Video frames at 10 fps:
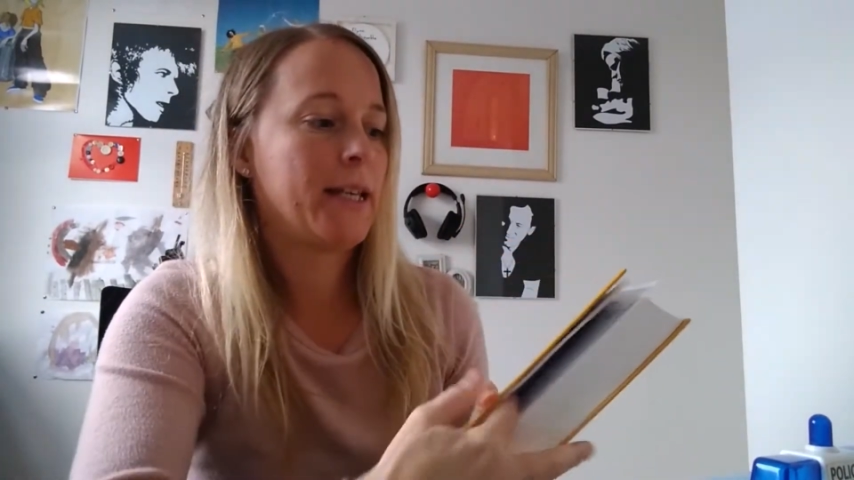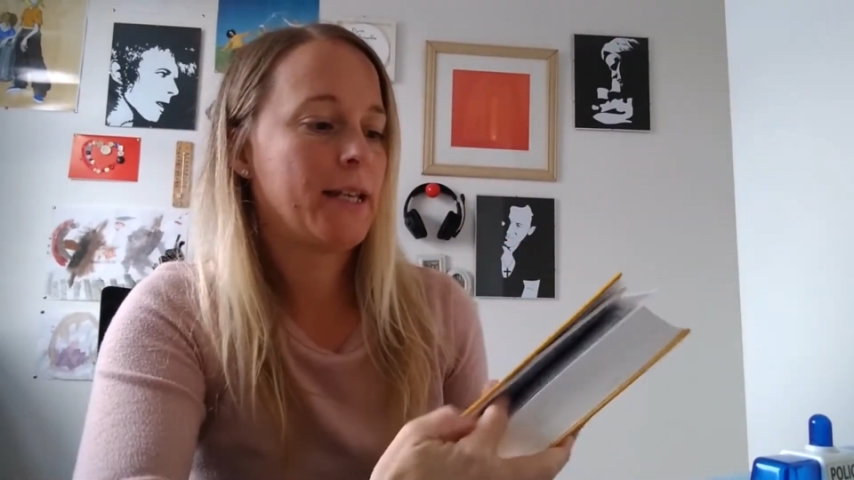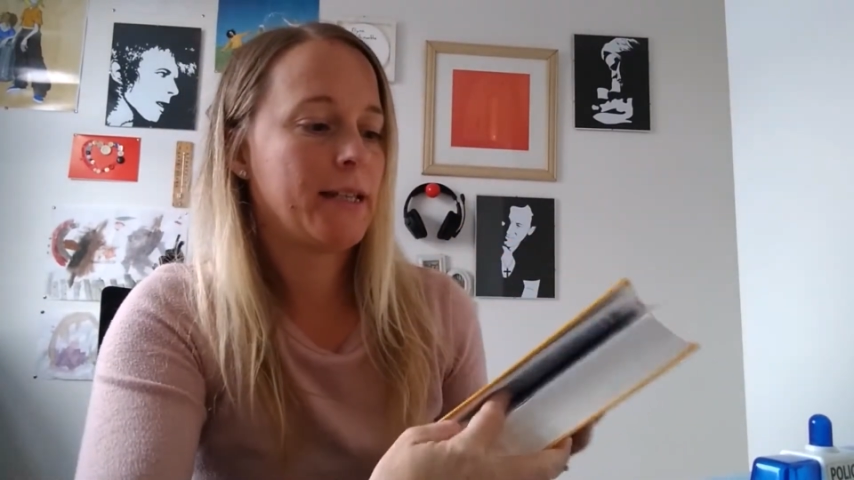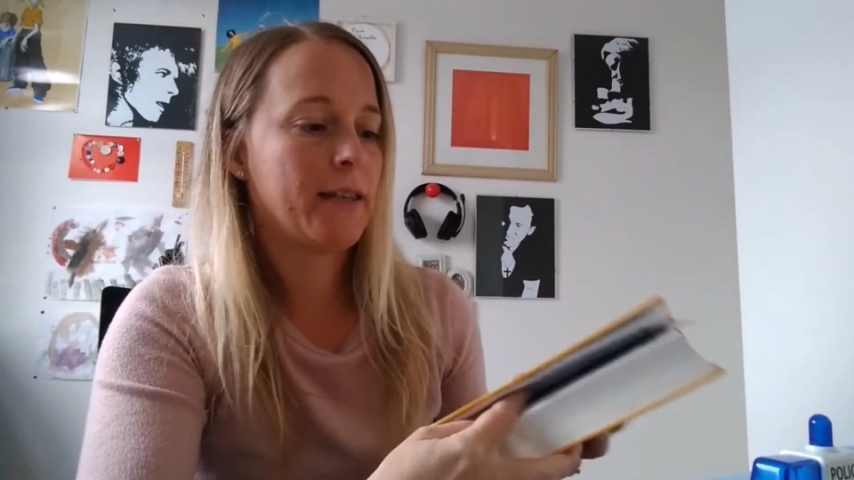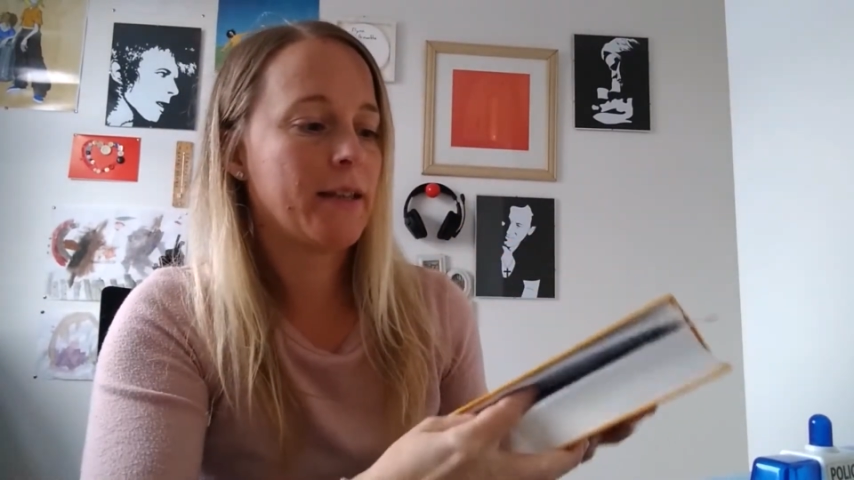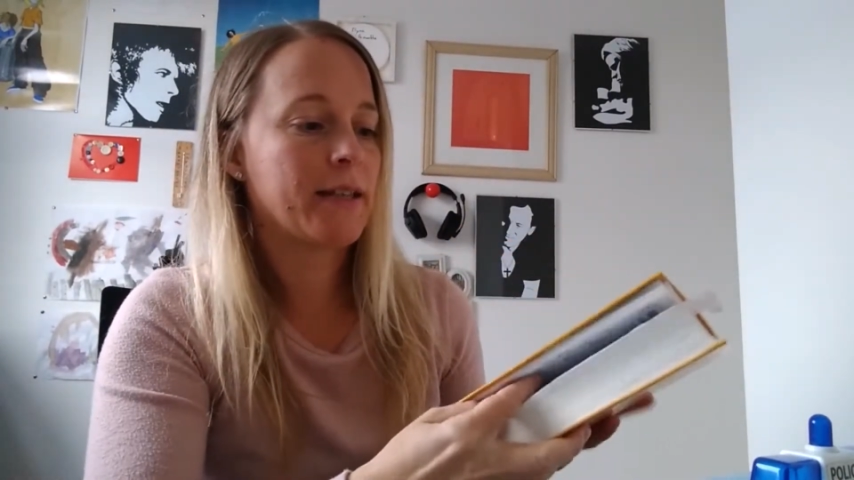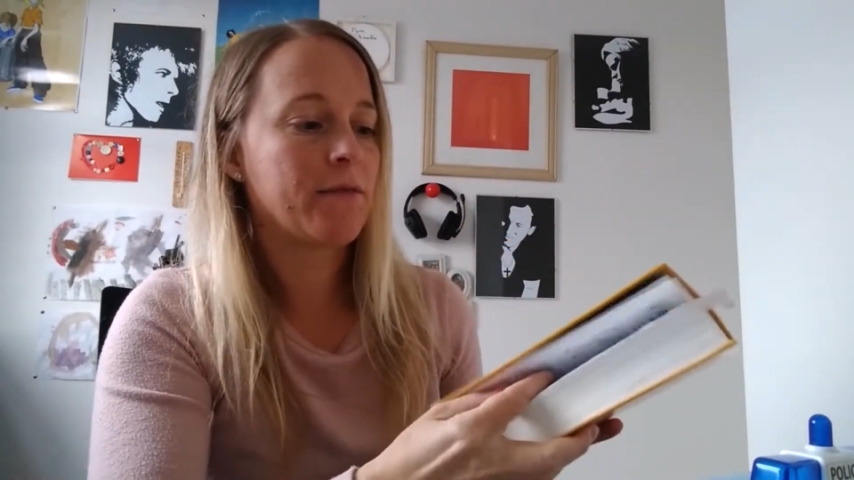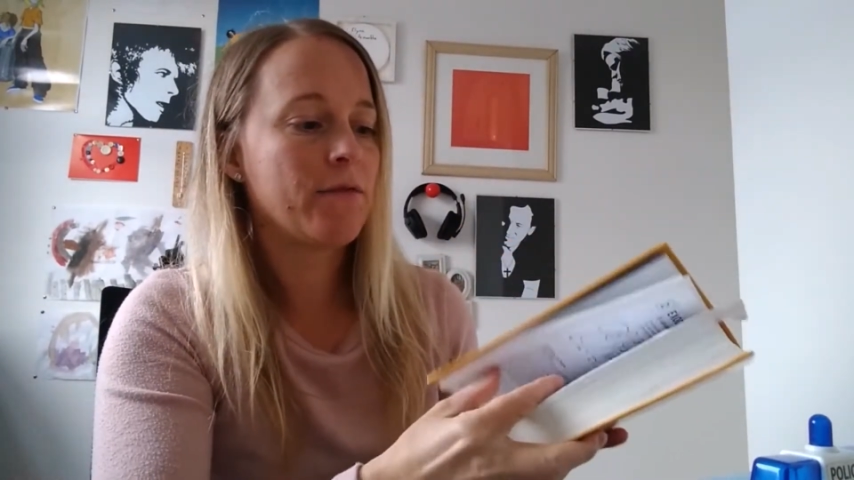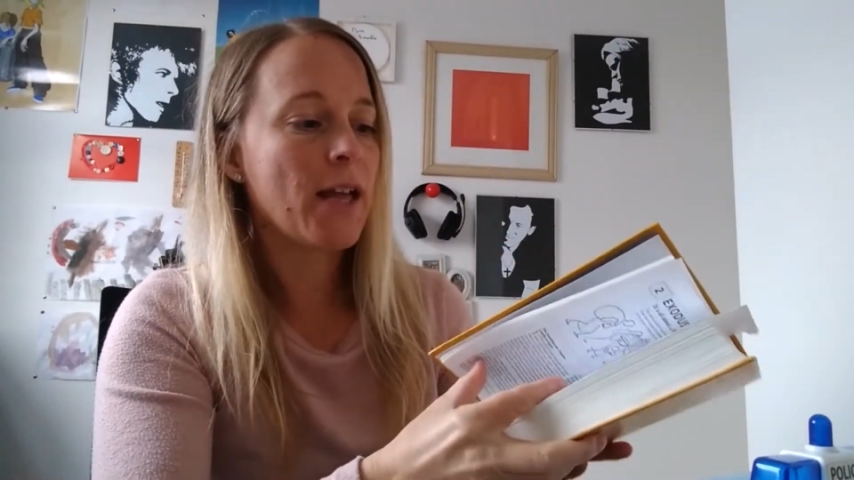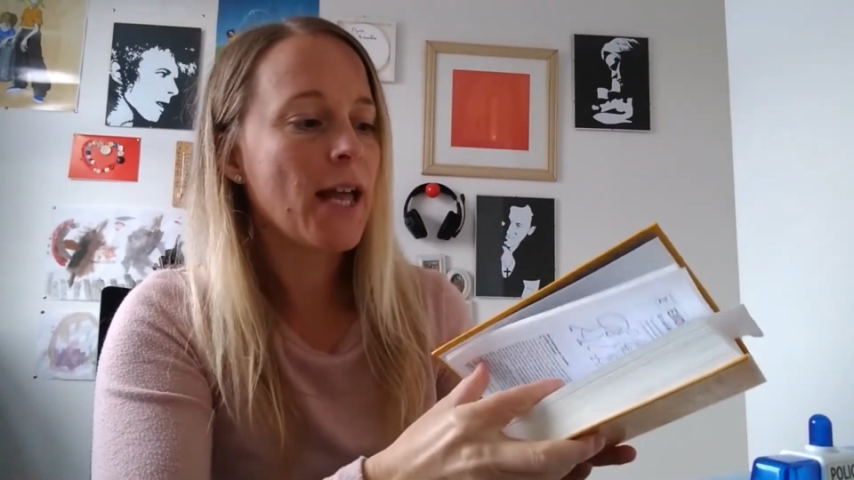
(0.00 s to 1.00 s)
So that's
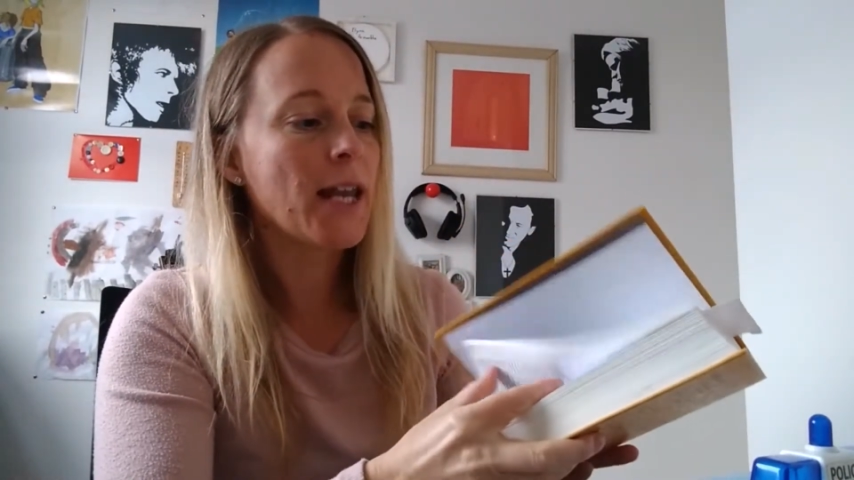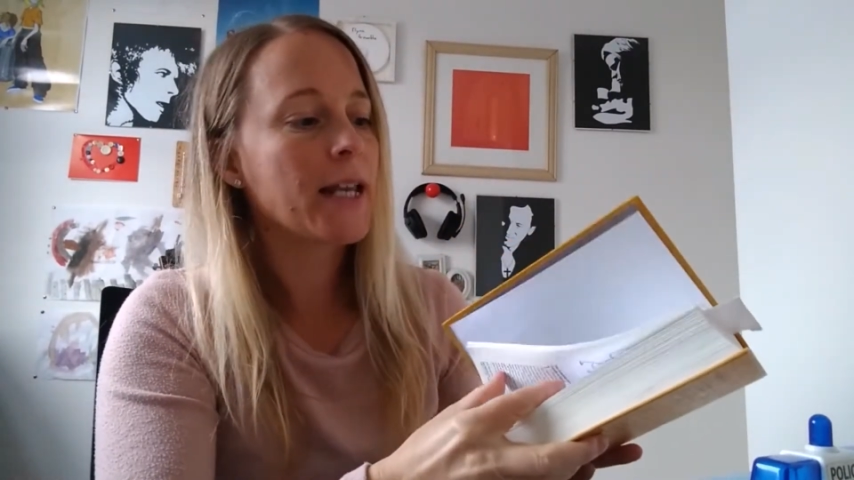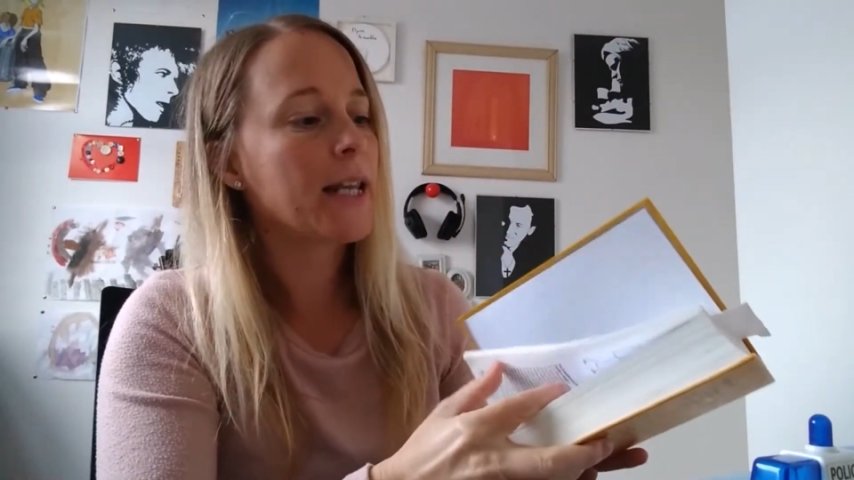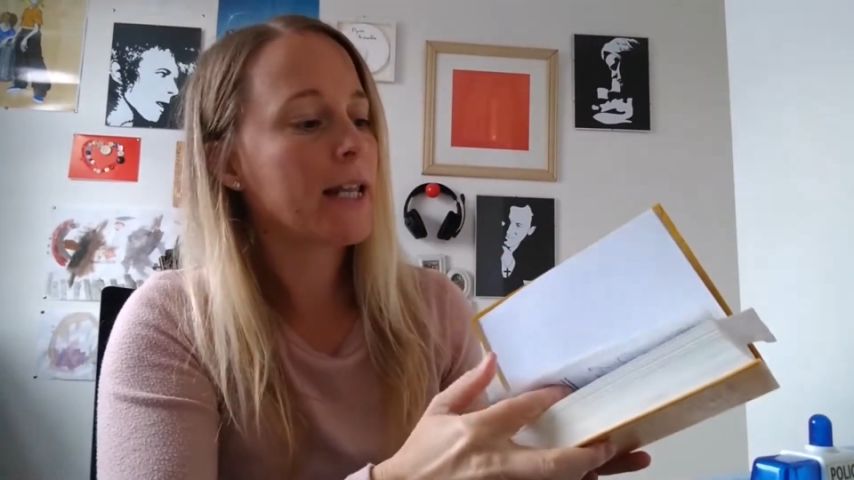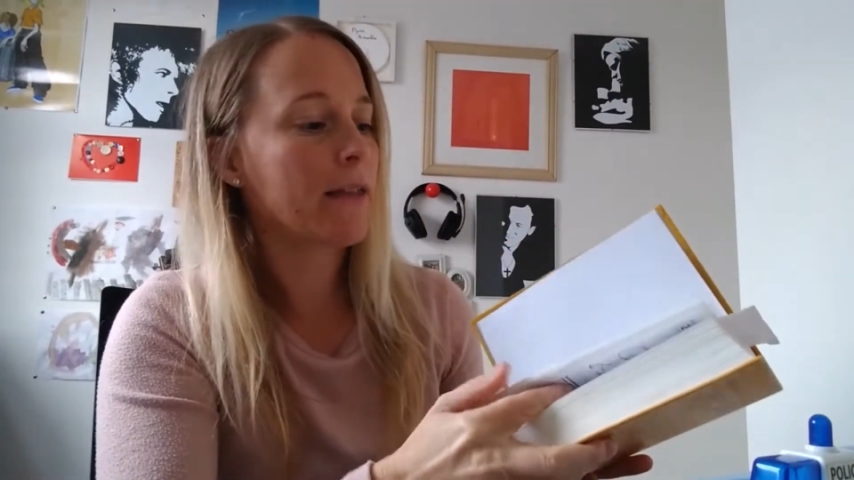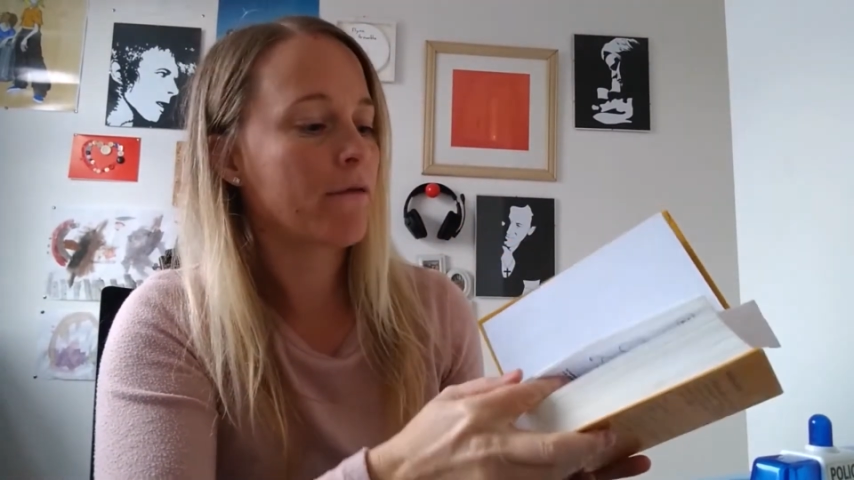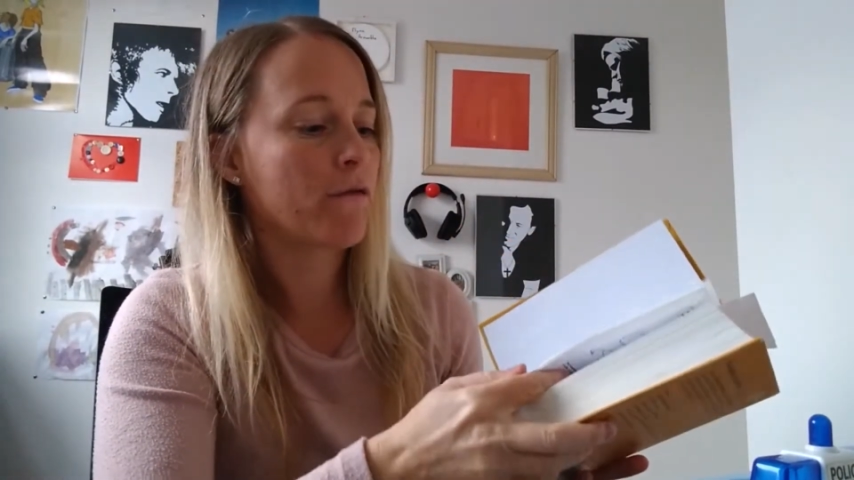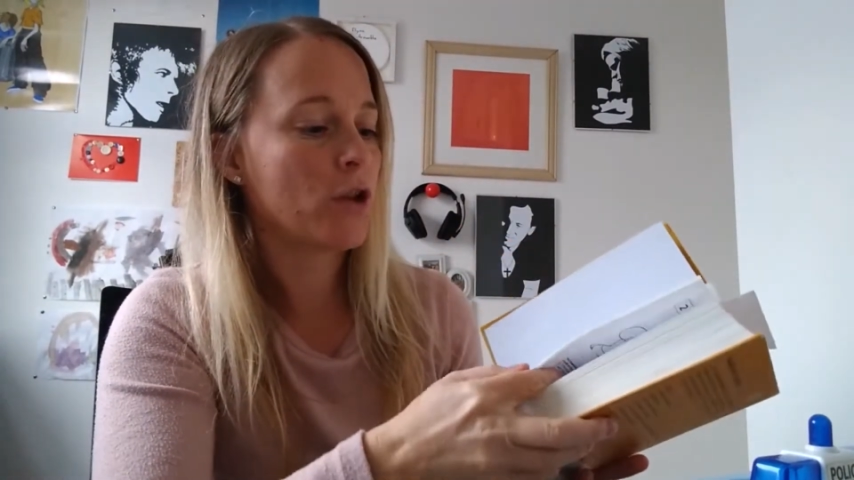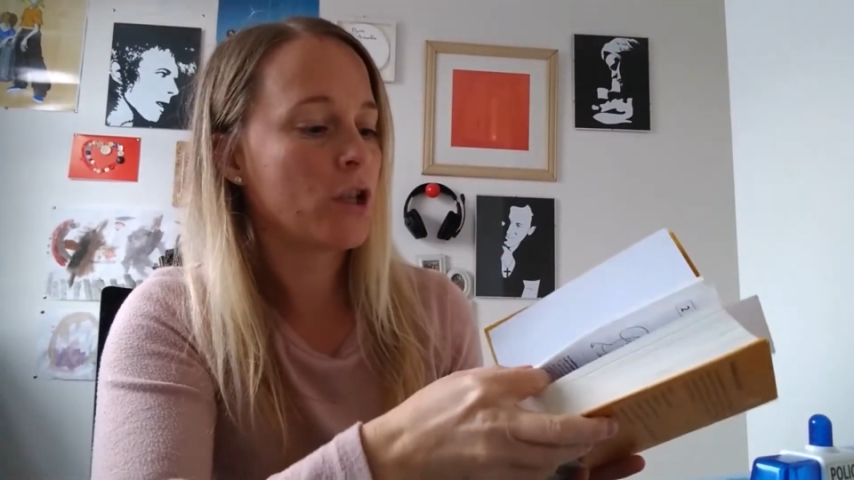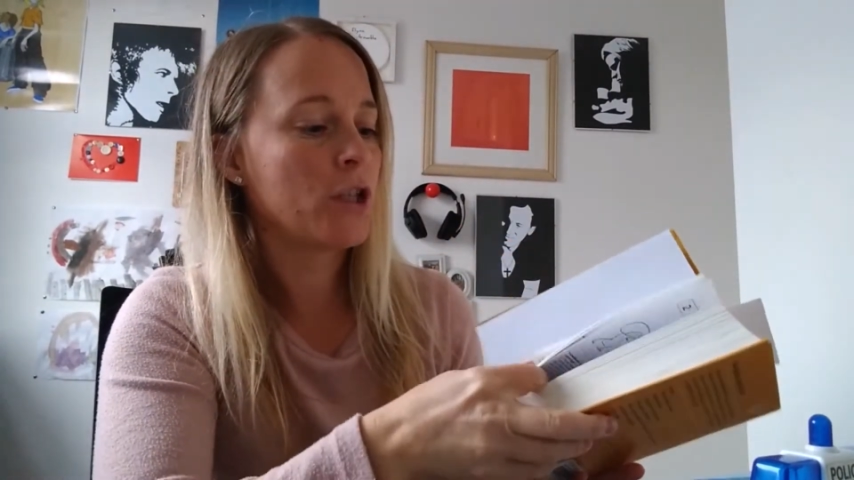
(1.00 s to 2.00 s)
fairly near the
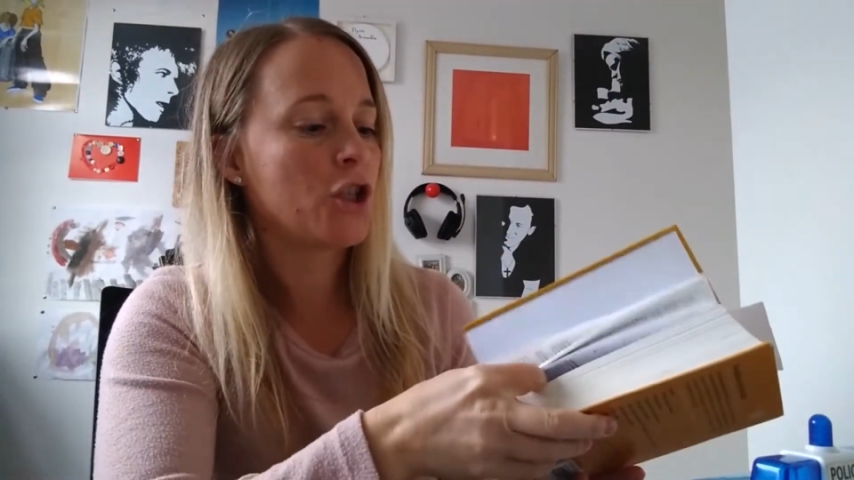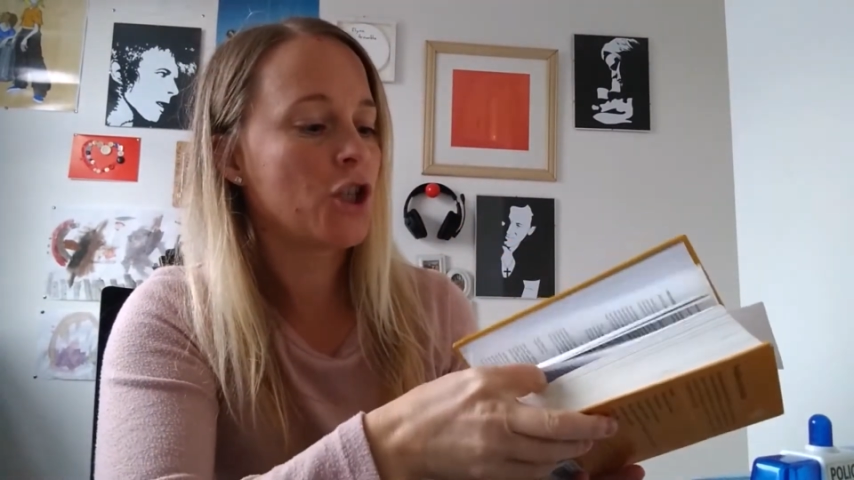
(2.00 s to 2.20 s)
front,